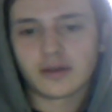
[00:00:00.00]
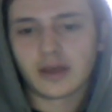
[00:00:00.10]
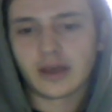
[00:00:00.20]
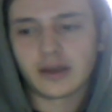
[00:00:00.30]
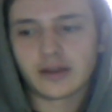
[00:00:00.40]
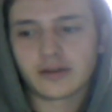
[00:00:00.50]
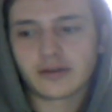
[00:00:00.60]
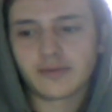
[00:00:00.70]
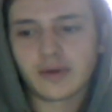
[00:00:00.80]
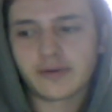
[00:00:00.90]

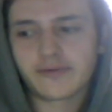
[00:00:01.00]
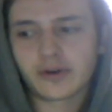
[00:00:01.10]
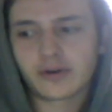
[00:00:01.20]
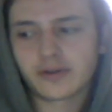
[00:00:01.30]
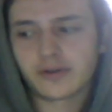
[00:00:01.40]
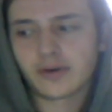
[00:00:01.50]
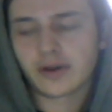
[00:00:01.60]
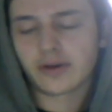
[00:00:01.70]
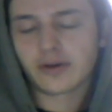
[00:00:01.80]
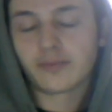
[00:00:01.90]
And maybe Fern too, I
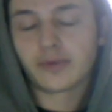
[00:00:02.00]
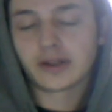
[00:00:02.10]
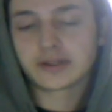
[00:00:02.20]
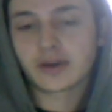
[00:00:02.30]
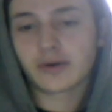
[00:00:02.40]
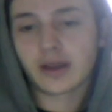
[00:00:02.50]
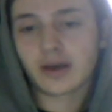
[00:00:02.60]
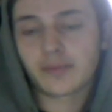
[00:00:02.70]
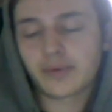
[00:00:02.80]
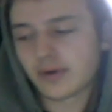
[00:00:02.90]
don't know. But it's going
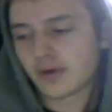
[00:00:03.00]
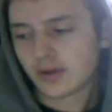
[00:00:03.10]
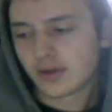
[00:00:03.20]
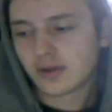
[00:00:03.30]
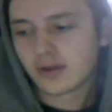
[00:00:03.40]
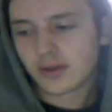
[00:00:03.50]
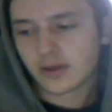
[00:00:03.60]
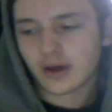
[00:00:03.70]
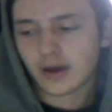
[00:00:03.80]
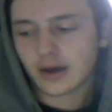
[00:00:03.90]
up,
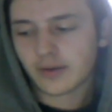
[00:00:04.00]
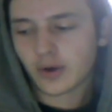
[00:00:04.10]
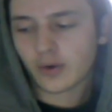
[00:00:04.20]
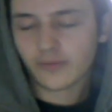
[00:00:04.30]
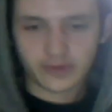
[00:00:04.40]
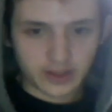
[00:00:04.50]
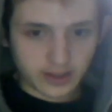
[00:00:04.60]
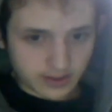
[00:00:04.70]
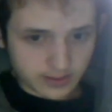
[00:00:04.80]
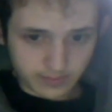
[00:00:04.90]
hopefully
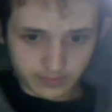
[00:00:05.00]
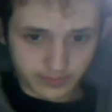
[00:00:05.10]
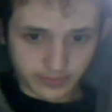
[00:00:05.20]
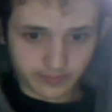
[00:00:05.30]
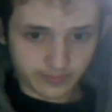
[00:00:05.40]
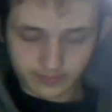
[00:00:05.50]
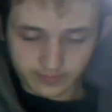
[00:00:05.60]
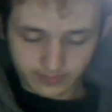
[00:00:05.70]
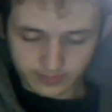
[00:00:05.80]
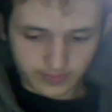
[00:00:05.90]

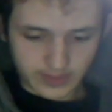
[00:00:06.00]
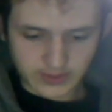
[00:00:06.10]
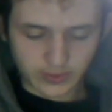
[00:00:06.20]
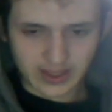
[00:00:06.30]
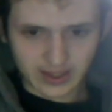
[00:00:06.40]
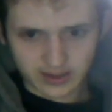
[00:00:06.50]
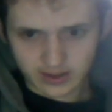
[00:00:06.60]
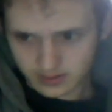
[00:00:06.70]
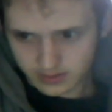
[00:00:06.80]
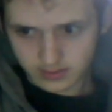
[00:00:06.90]
this weekend,
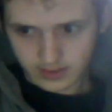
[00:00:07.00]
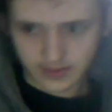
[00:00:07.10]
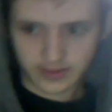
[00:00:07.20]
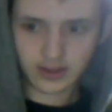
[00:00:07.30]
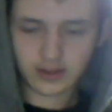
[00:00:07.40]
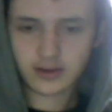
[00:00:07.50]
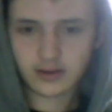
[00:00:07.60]
I think.